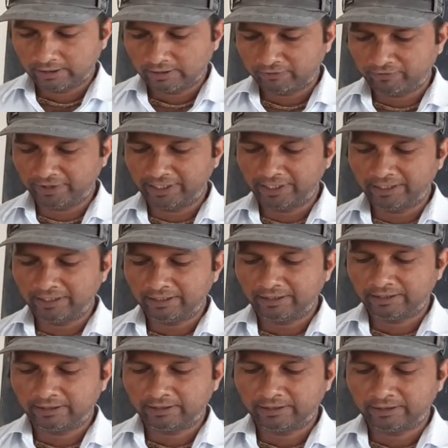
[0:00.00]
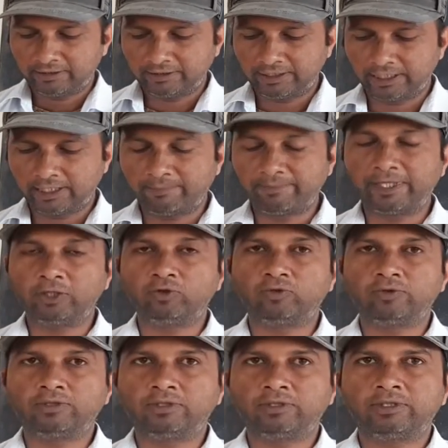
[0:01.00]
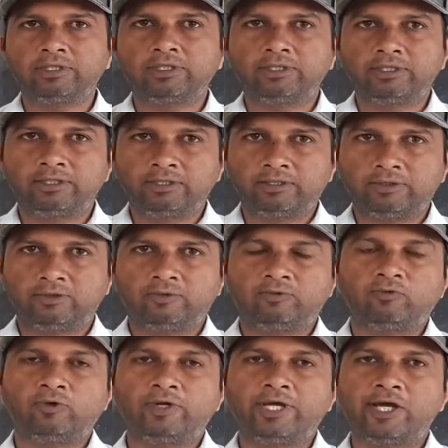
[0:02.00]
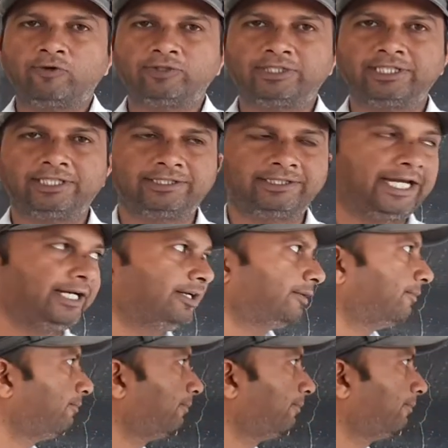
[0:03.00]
fill the balloon, we have seen that